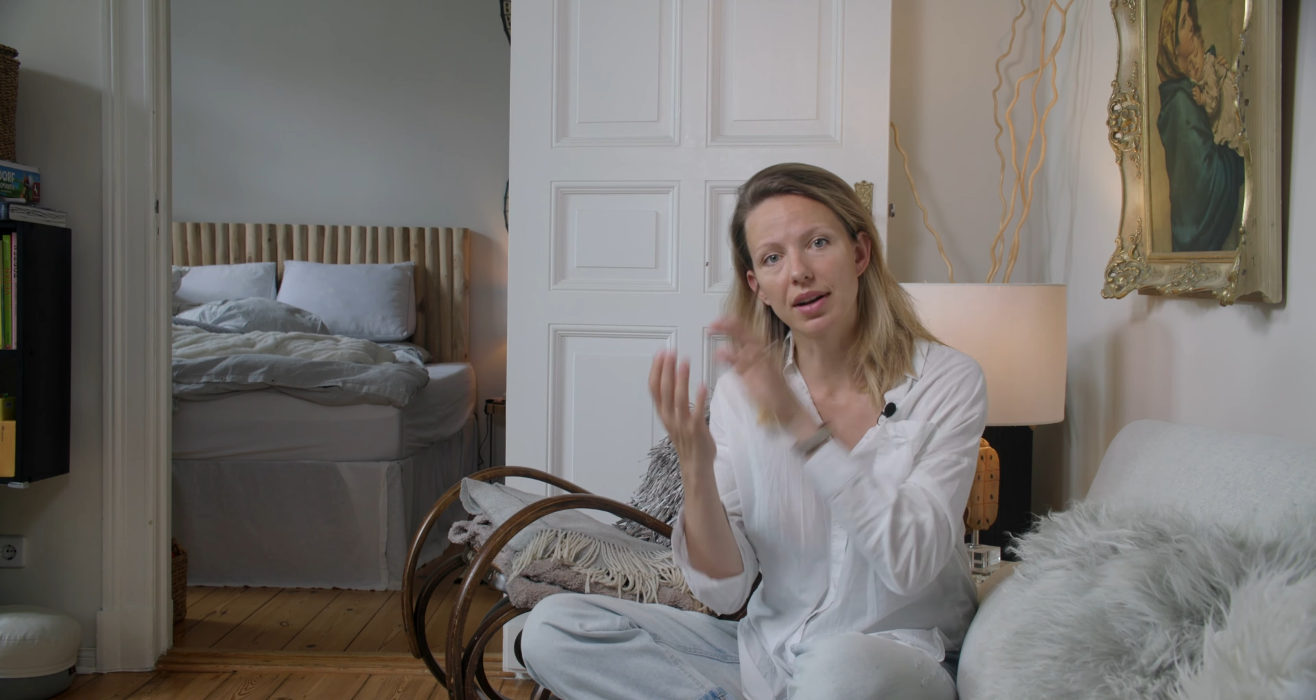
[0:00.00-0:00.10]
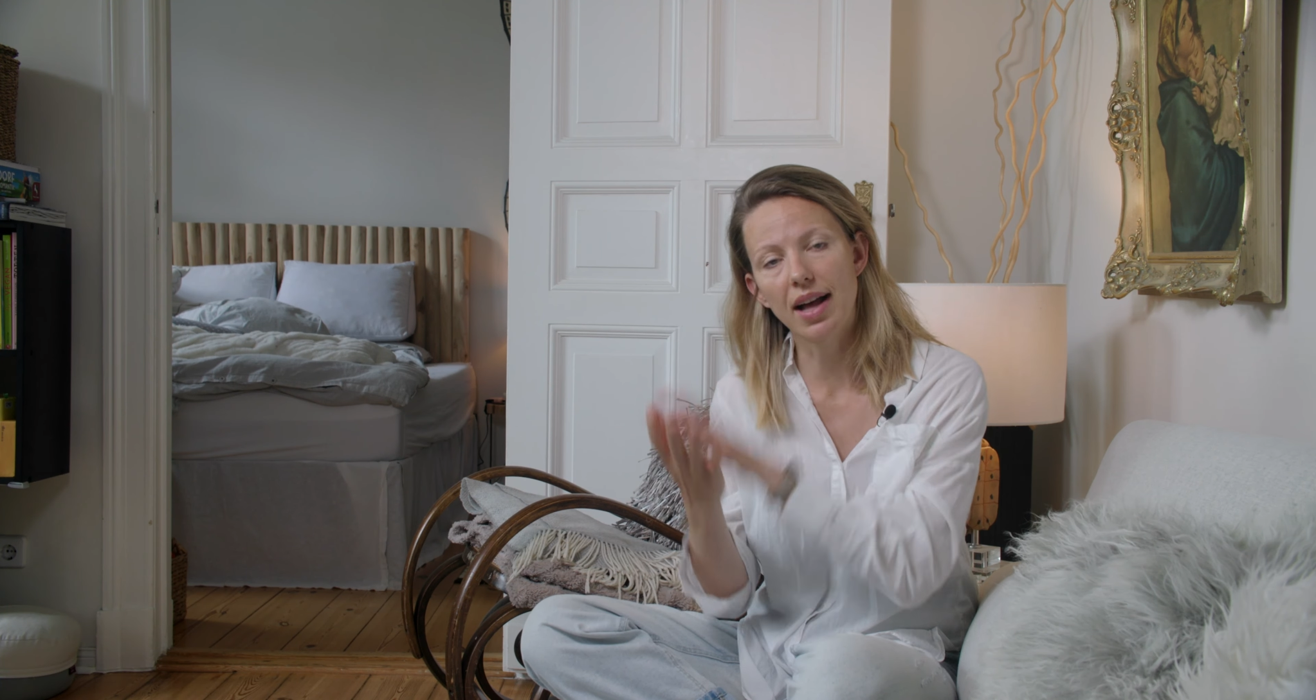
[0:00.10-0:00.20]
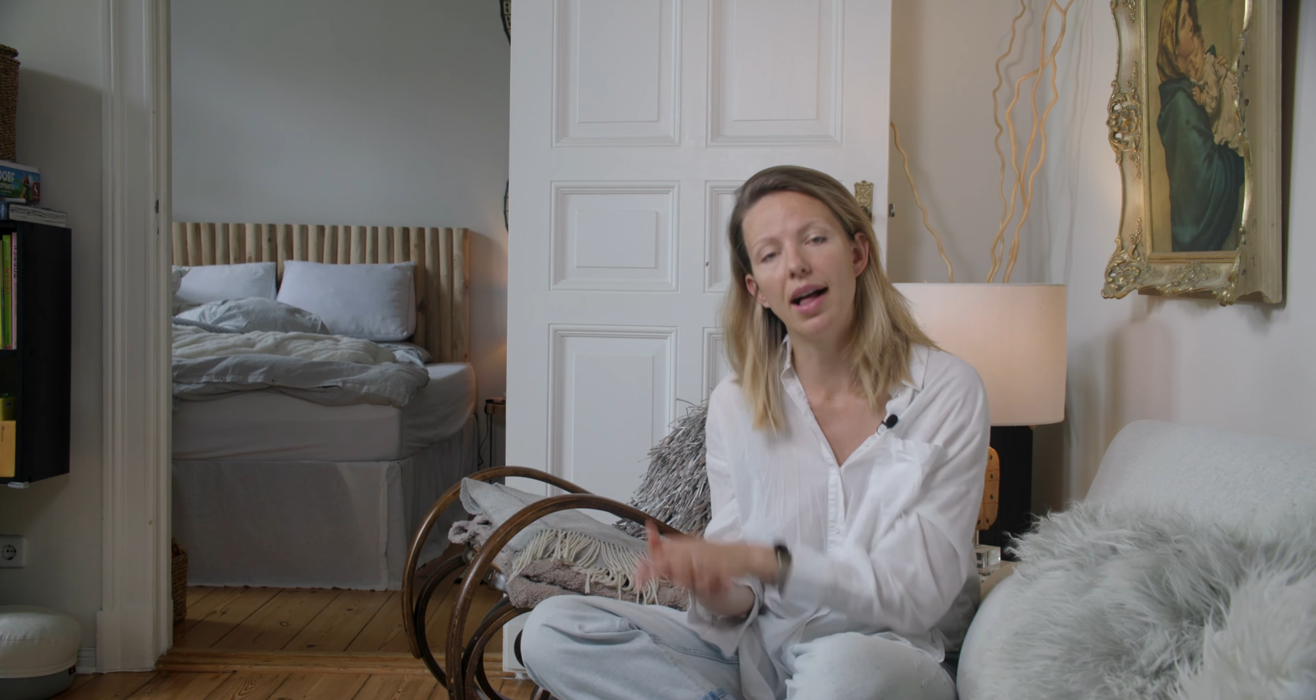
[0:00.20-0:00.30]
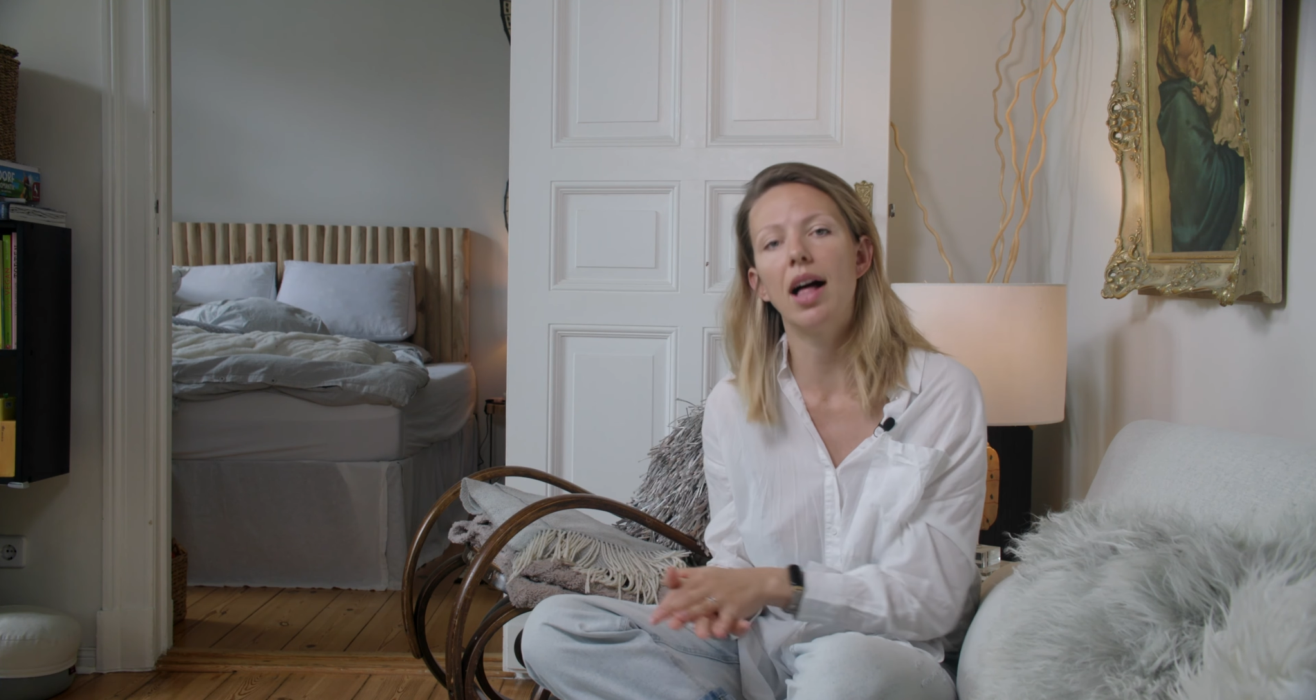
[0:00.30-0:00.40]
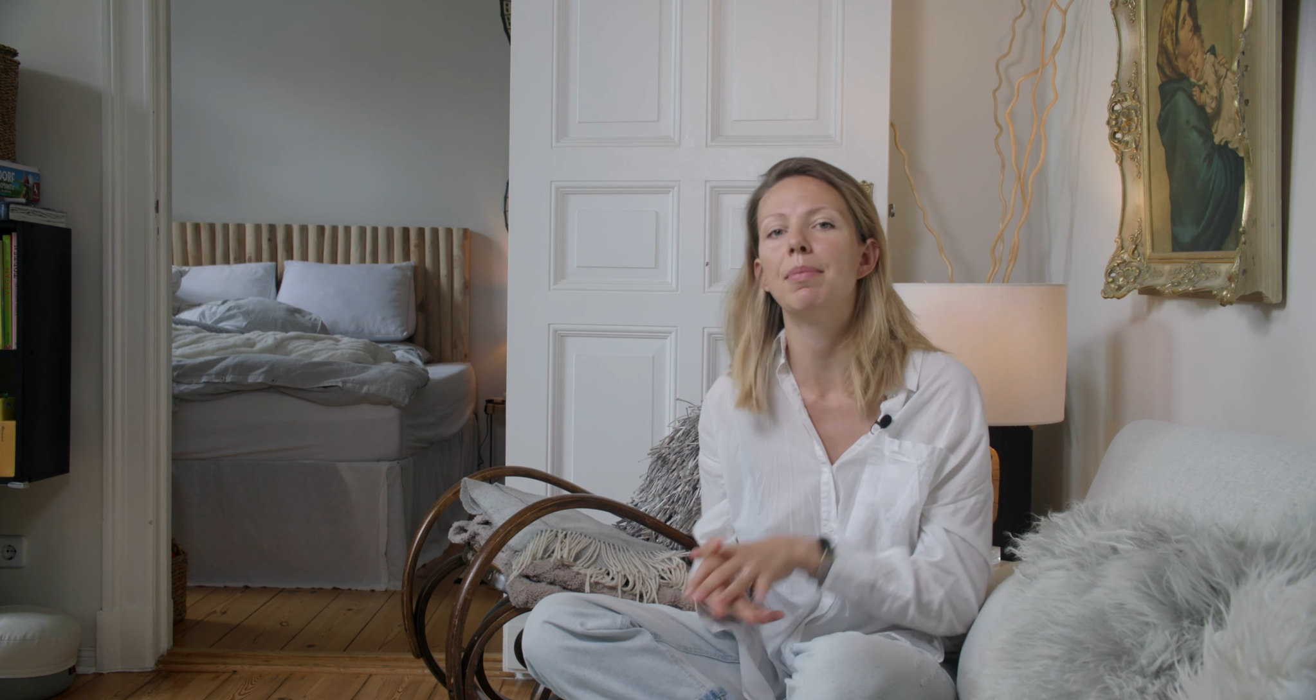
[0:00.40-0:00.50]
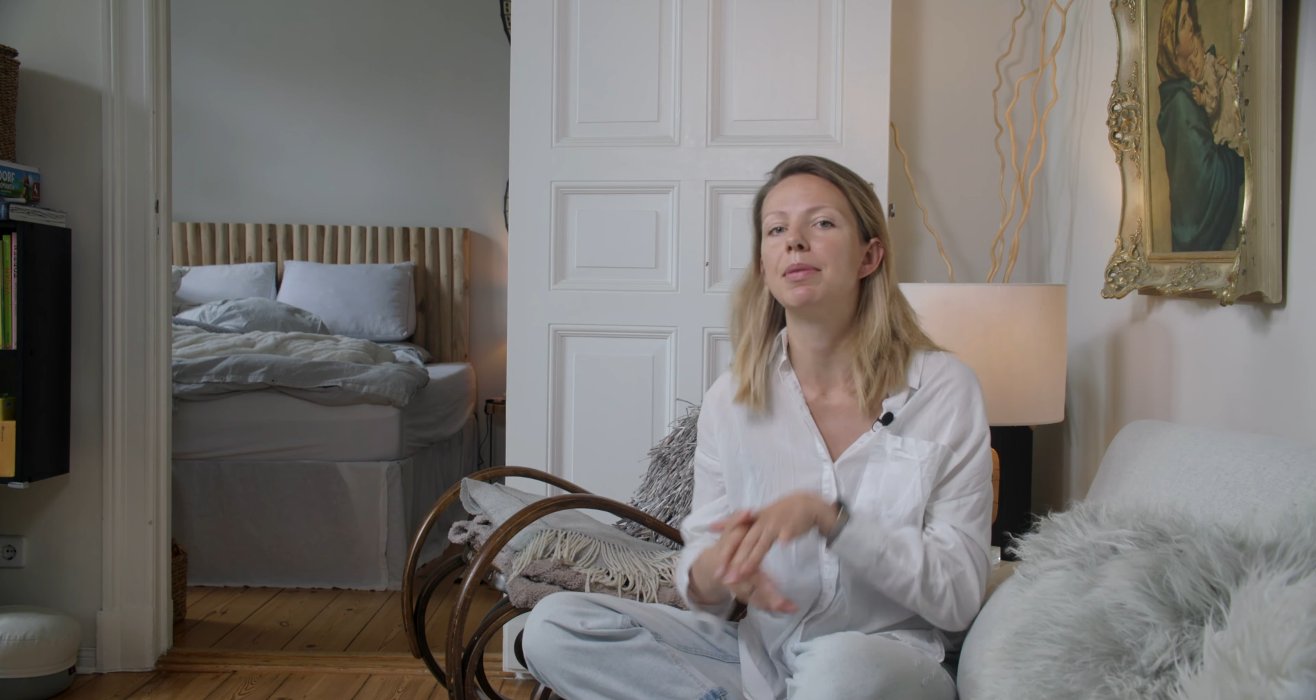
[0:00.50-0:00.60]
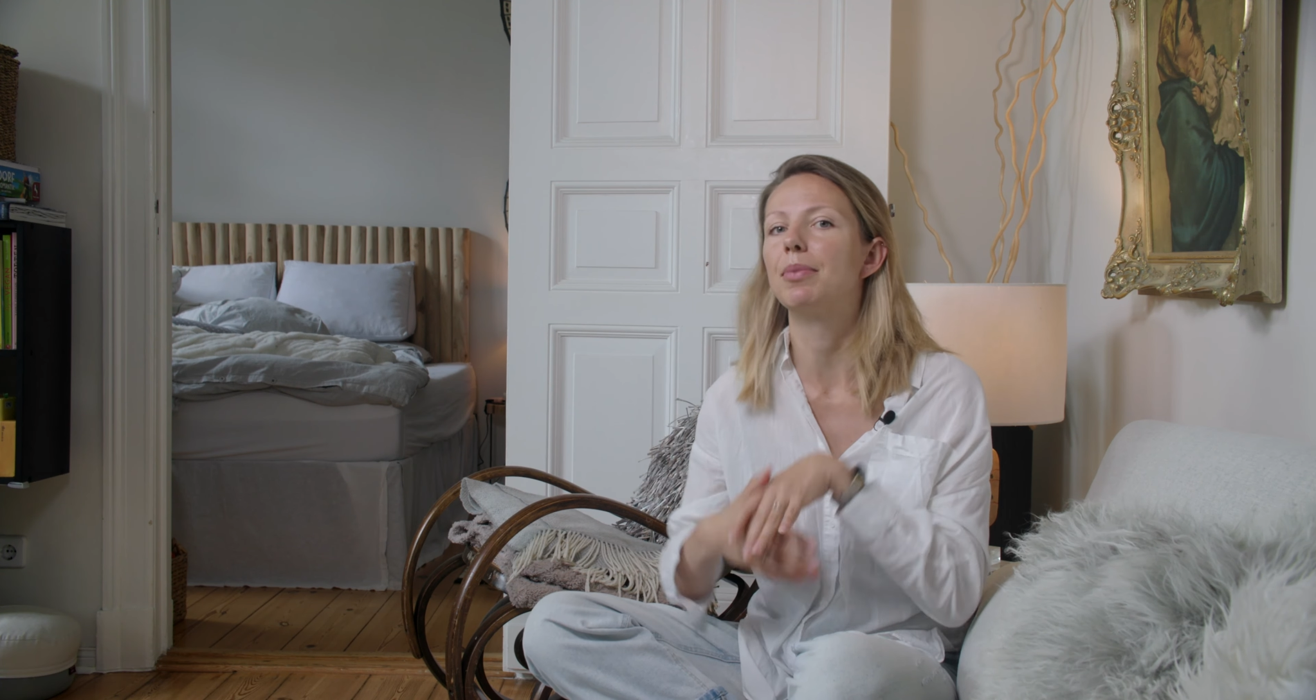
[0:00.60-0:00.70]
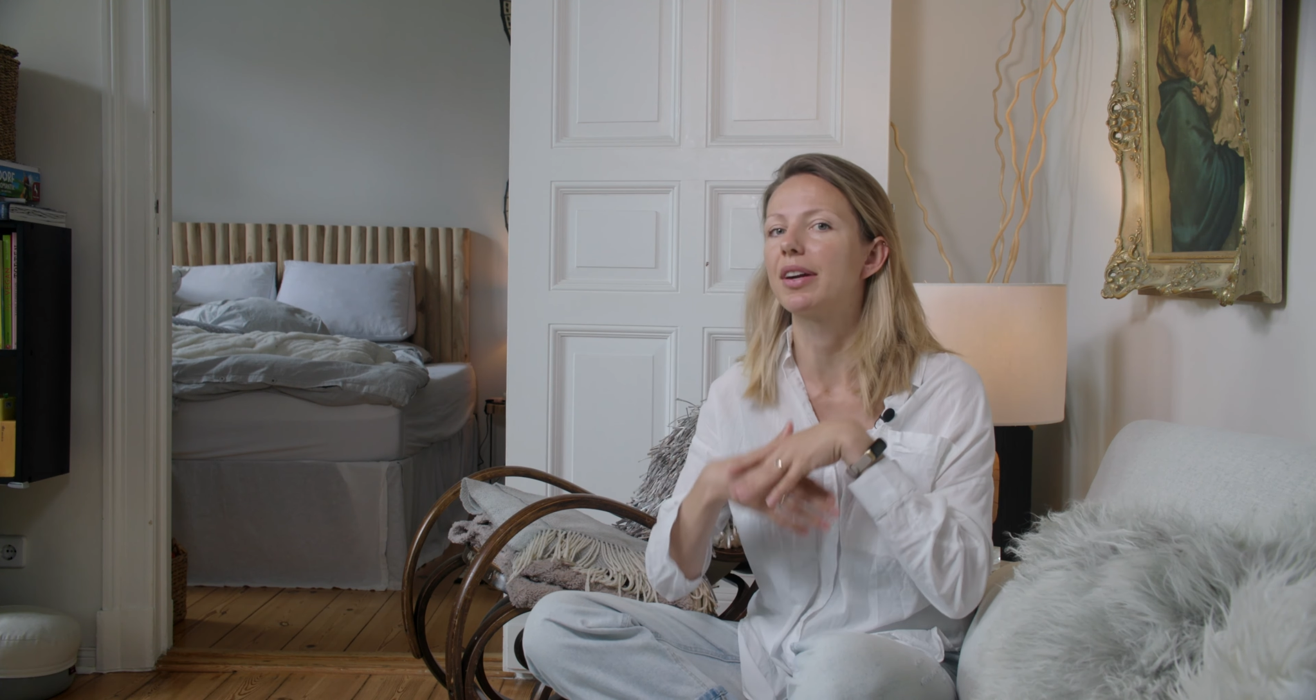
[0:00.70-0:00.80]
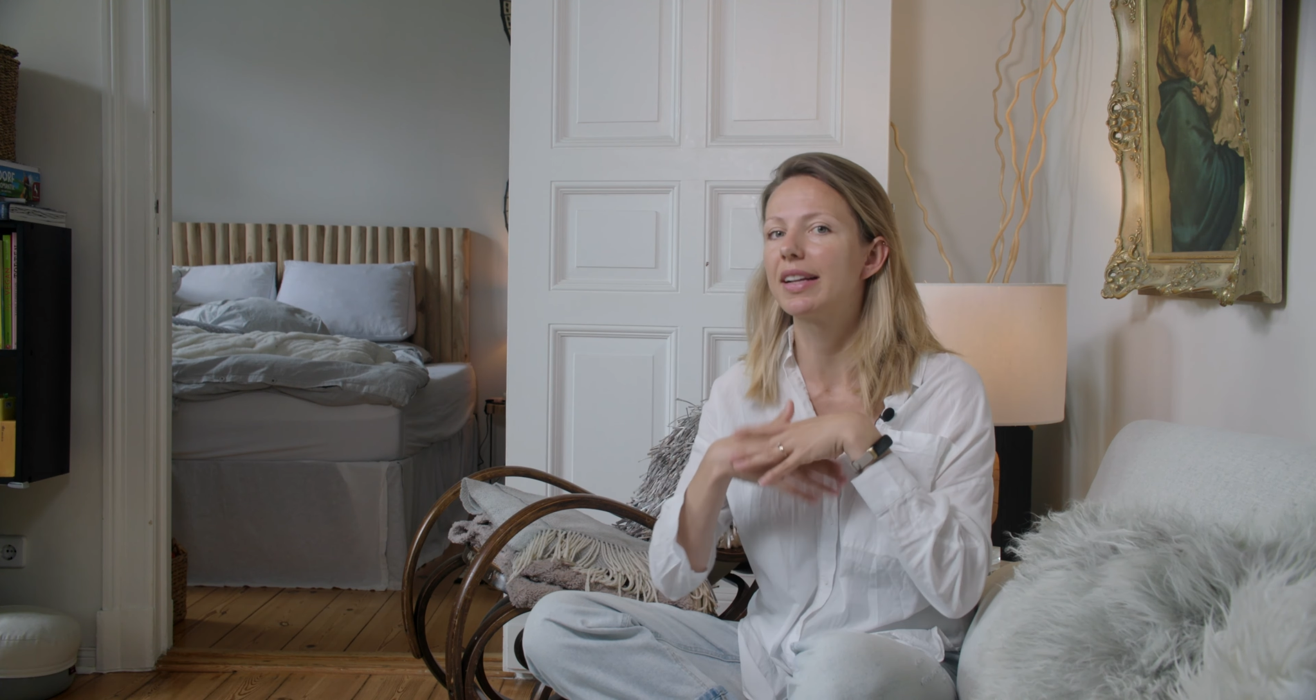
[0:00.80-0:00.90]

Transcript: calm and more